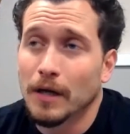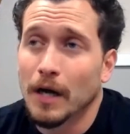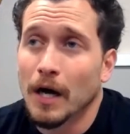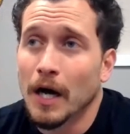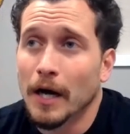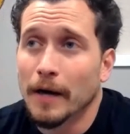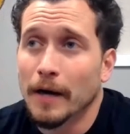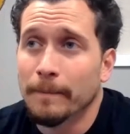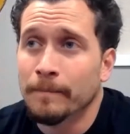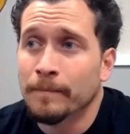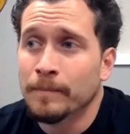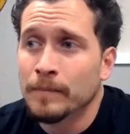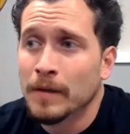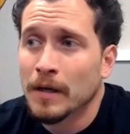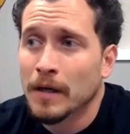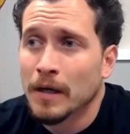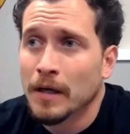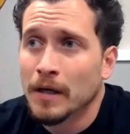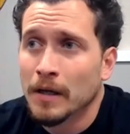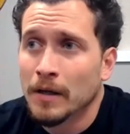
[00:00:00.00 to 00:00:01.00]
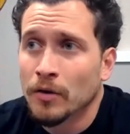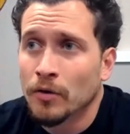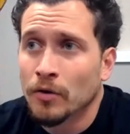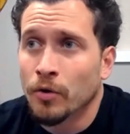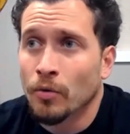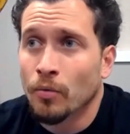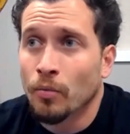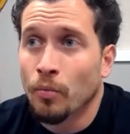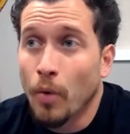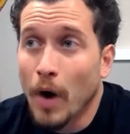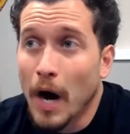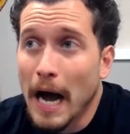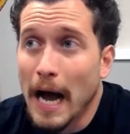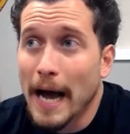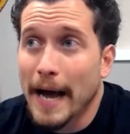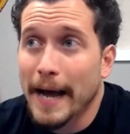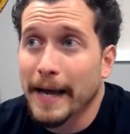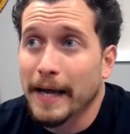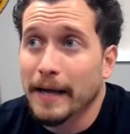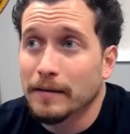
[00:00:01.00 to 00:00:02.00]
The
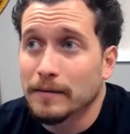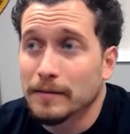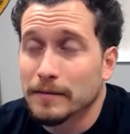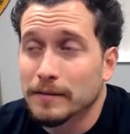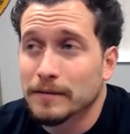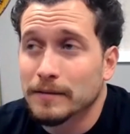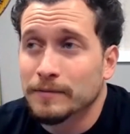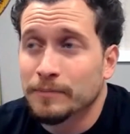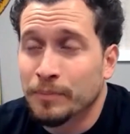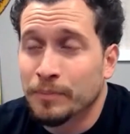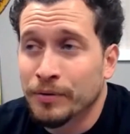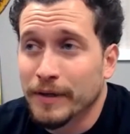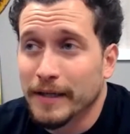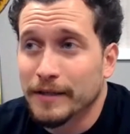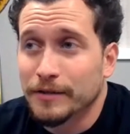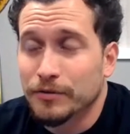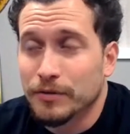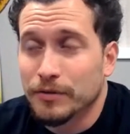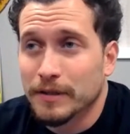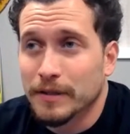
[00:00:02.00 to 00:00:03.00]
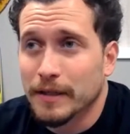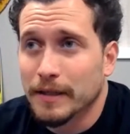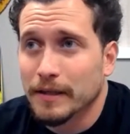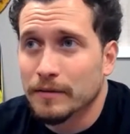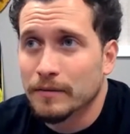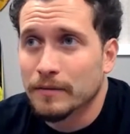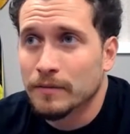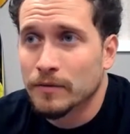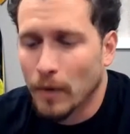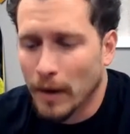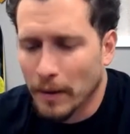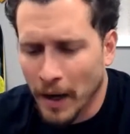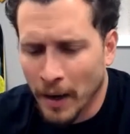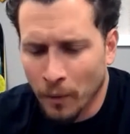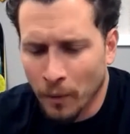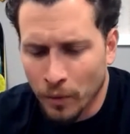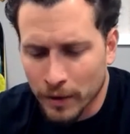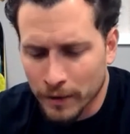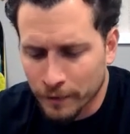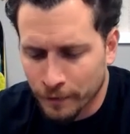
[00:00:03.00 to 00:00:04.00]
why is pretty interesting. So I
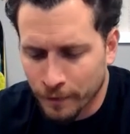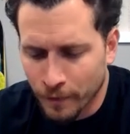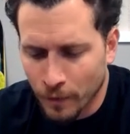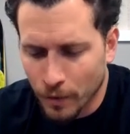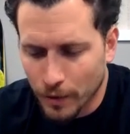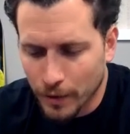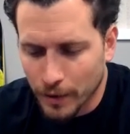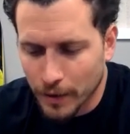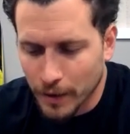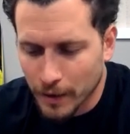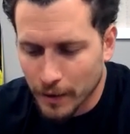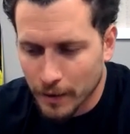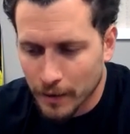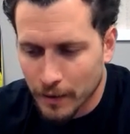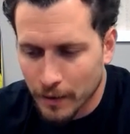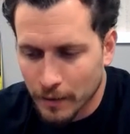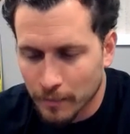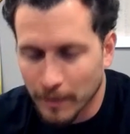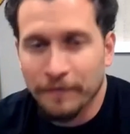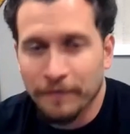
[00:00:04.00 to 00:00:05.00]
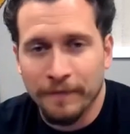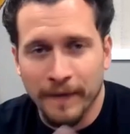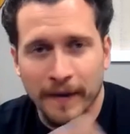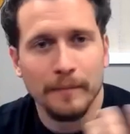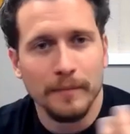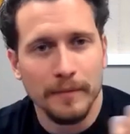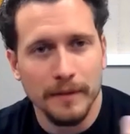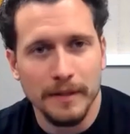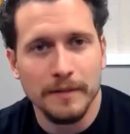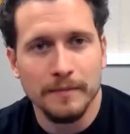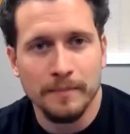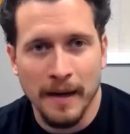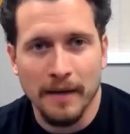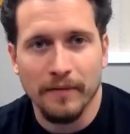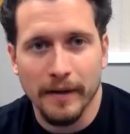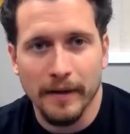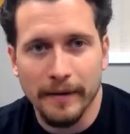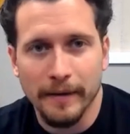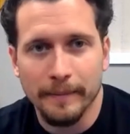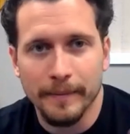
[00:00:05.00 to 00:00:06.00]
worked for my family's
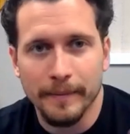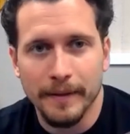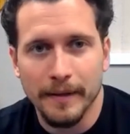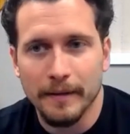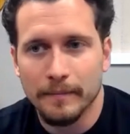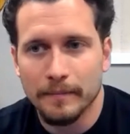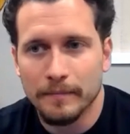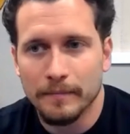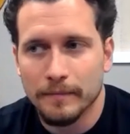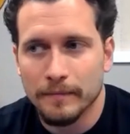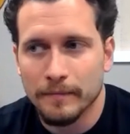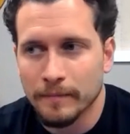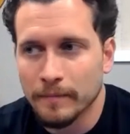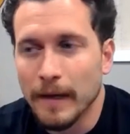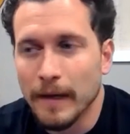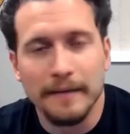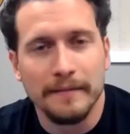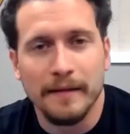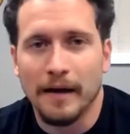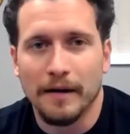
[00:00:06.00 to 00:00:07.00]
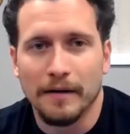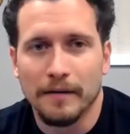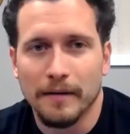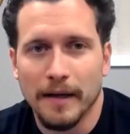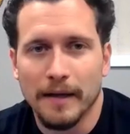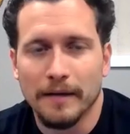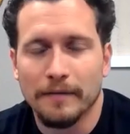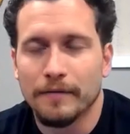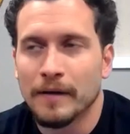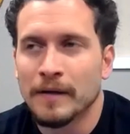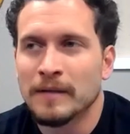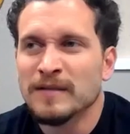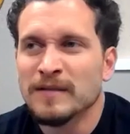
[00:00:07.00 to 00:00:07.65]
paving company my entire life.